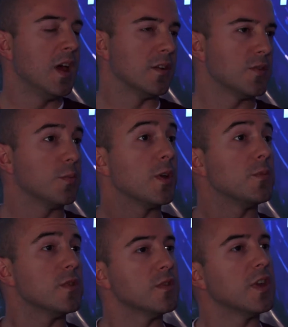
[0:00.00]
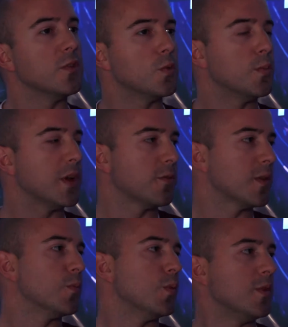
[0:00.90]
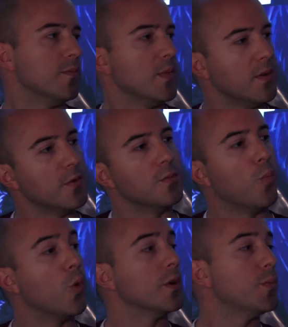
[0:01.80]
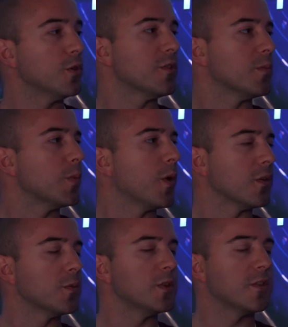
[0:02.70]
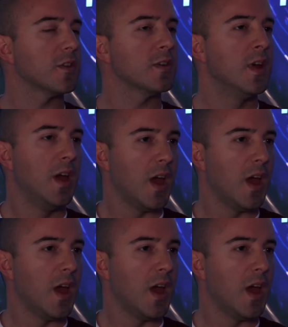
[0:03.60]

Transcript: and then sometimes the skins we'll make for them will be even more to push them apart from each other.